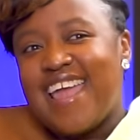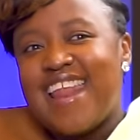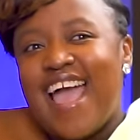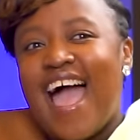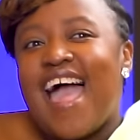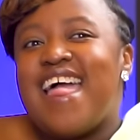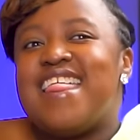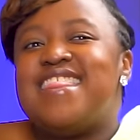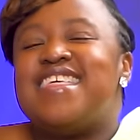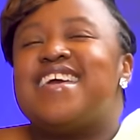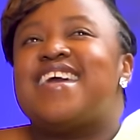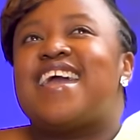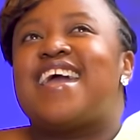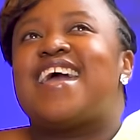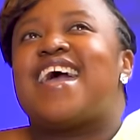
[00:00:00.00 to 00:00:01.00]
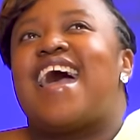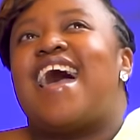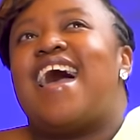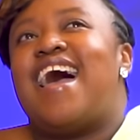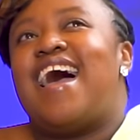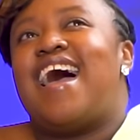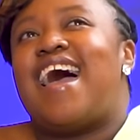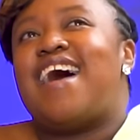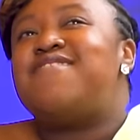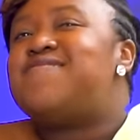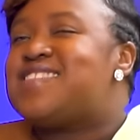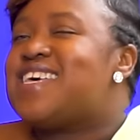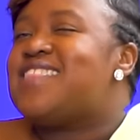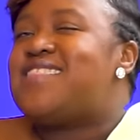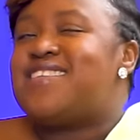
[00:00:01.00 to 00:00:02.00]
And I think
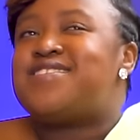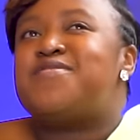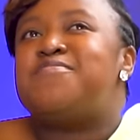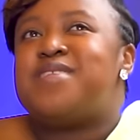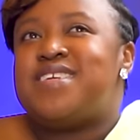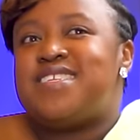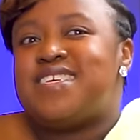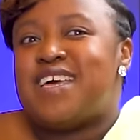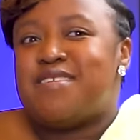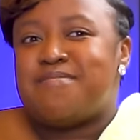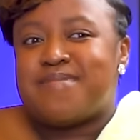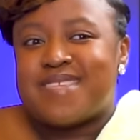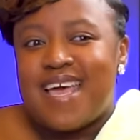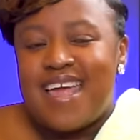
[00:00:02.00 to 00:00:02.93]
I've said this so many times,